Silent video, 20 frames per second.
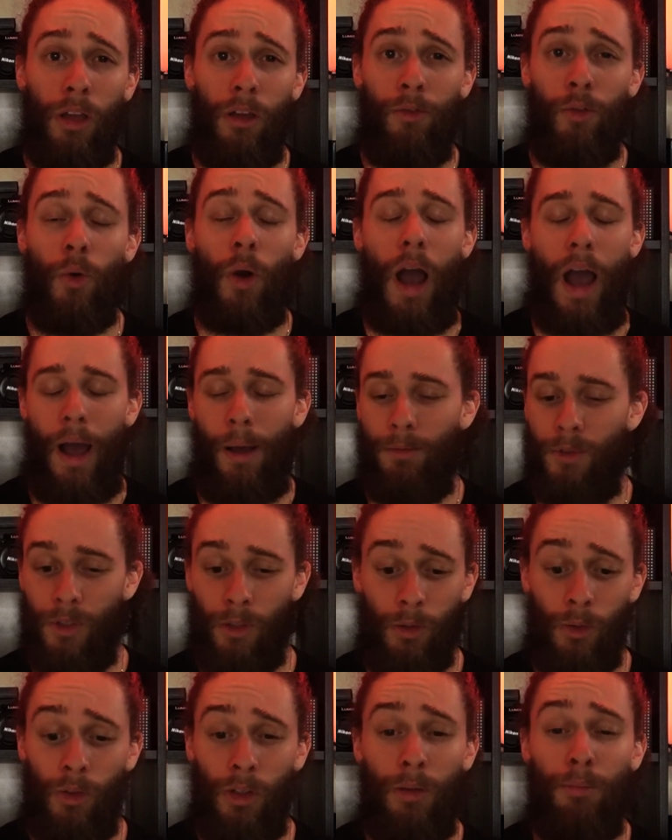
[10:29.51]
if you
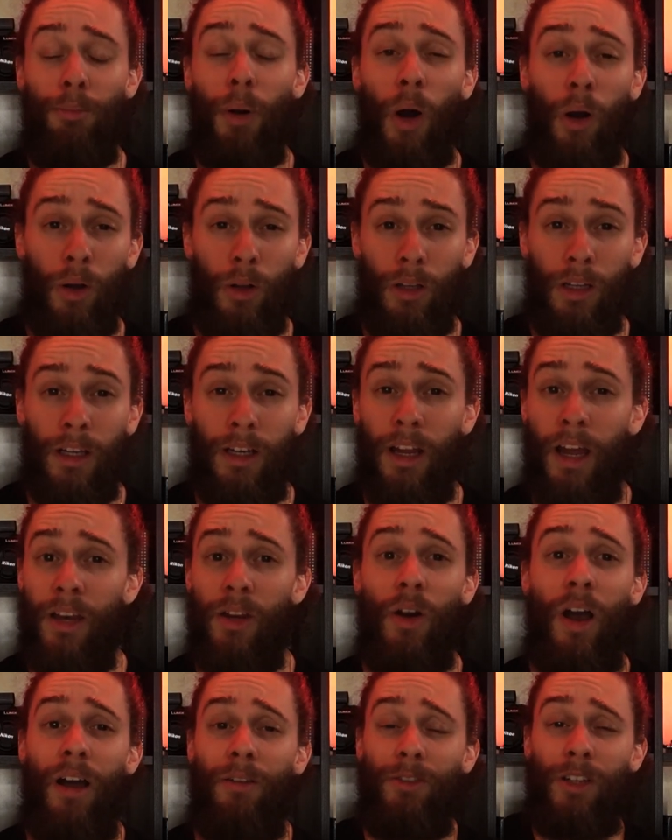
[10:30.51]
absolutely bungle it and
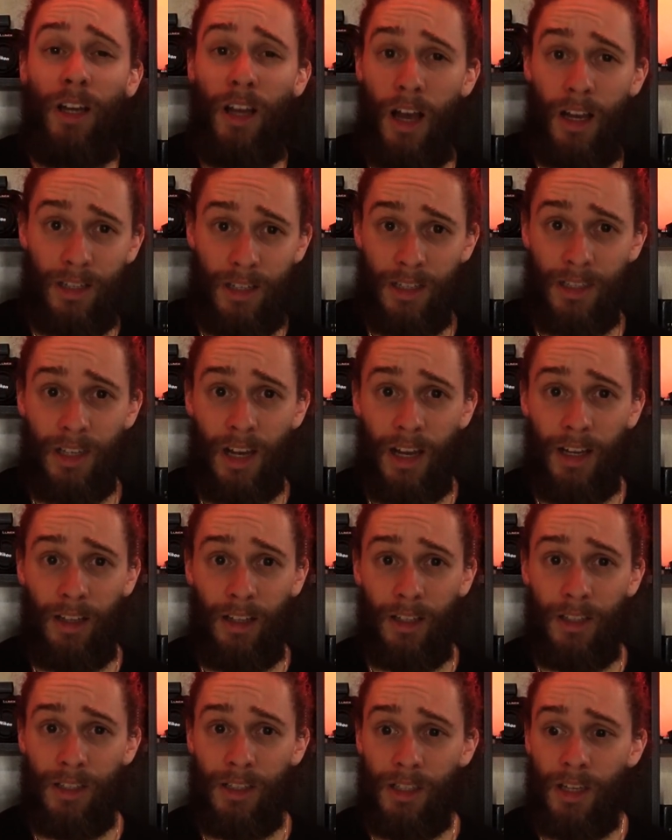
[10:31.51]
you have to cut to
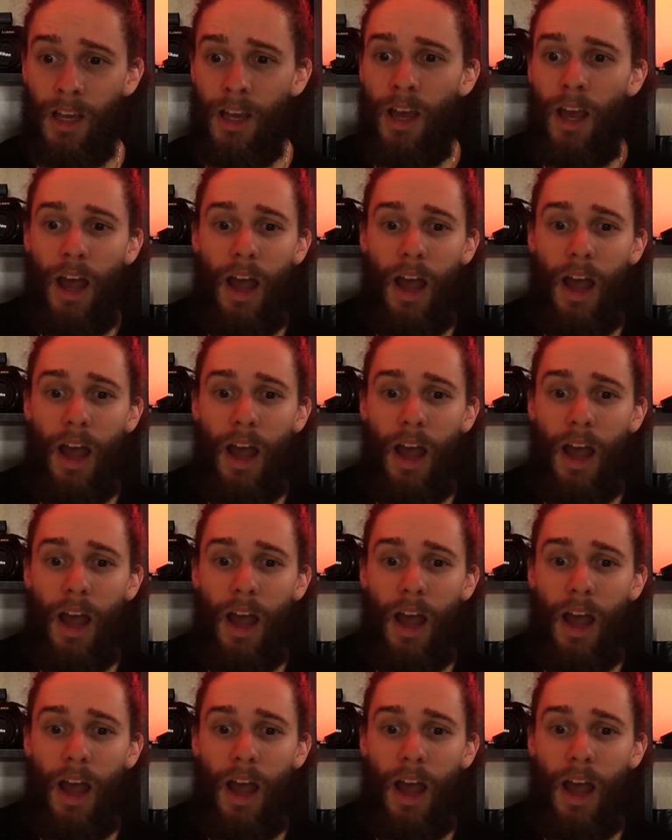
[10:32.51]
silence